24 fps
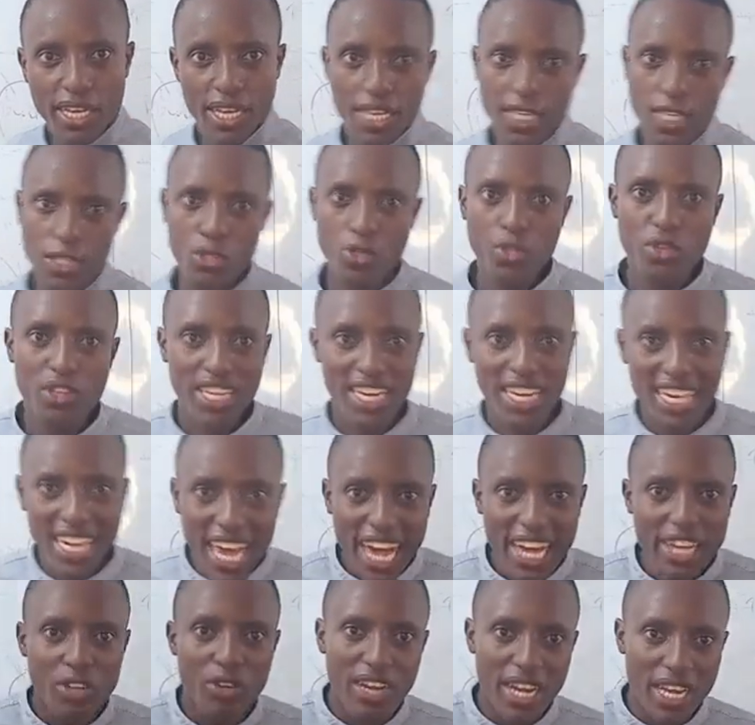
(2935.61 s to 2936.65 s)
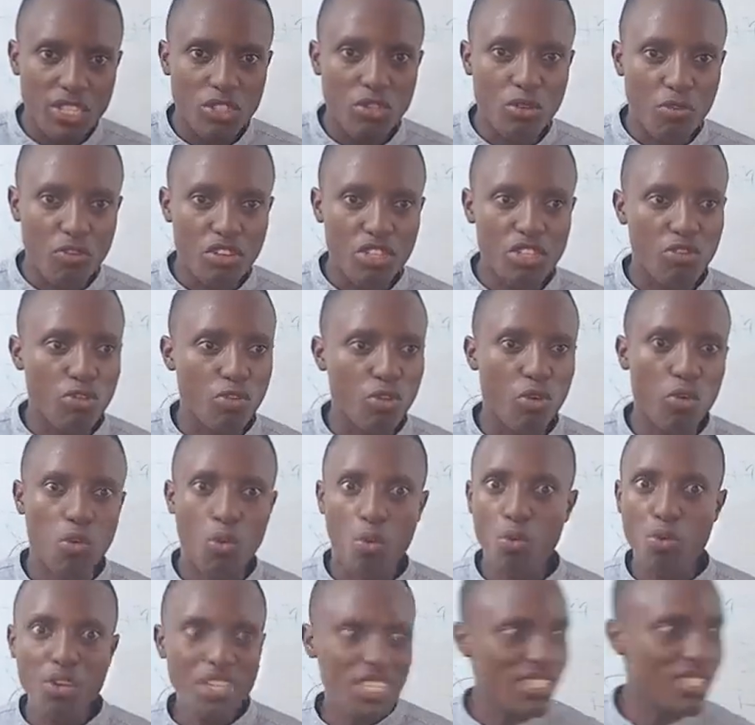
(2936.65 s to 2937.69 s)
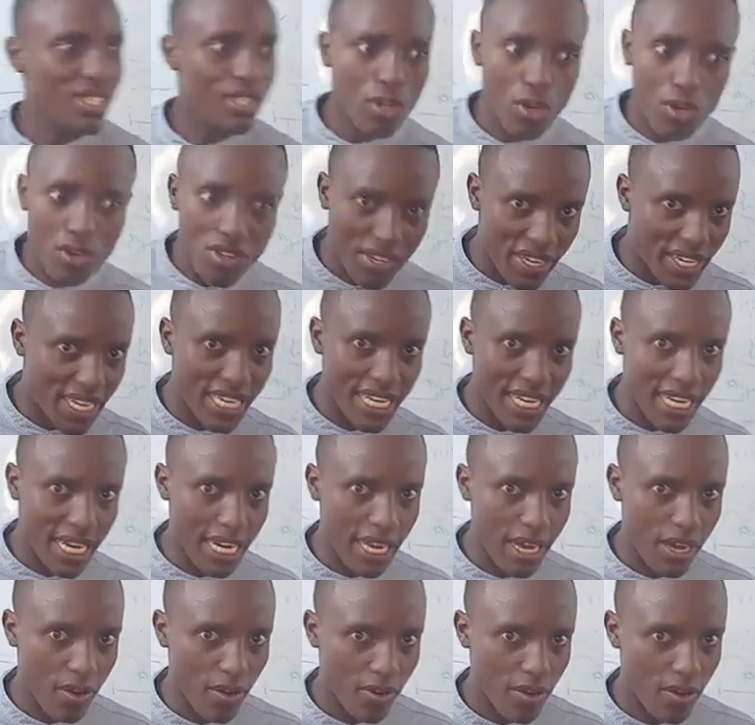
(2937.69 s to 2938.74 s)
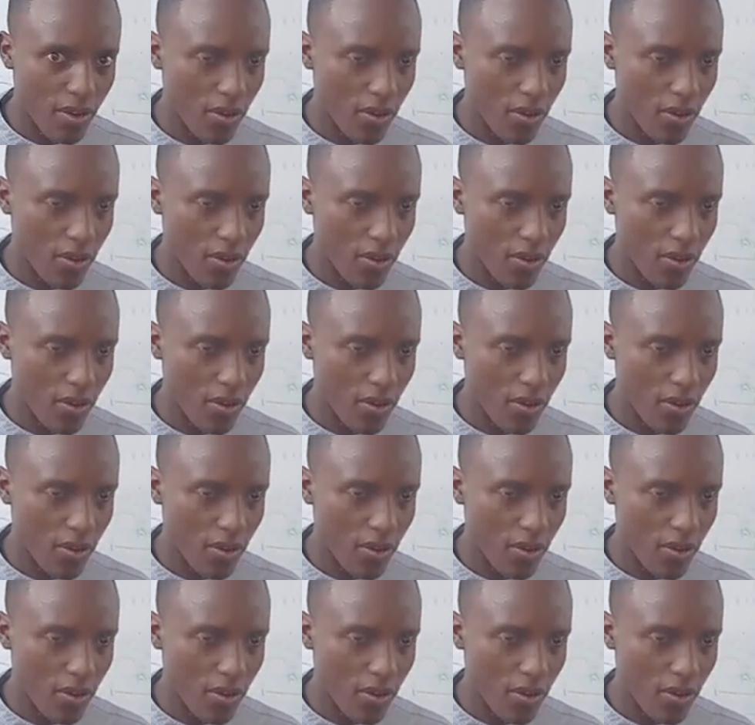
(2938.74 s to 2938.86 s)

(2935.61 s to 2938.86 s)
So the radial lines of heat flow, which is not linear now.